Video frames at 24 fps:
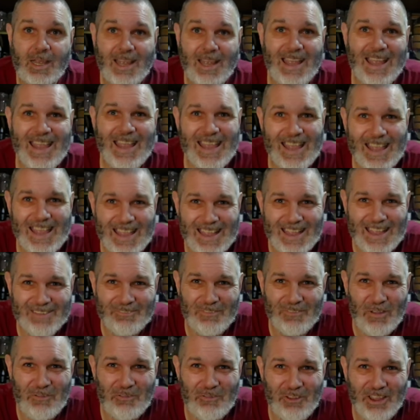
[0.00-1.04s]
my
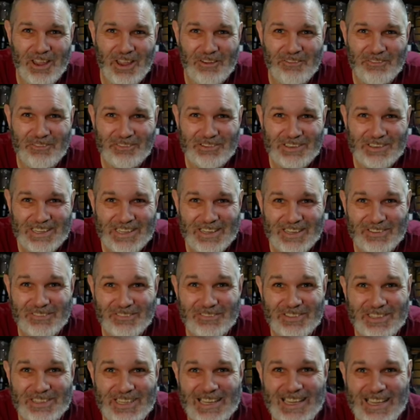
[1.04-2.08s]
50th
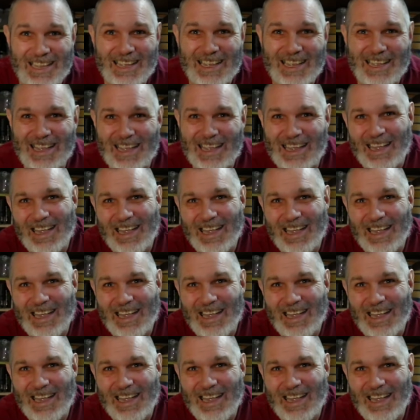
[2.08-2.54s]
year.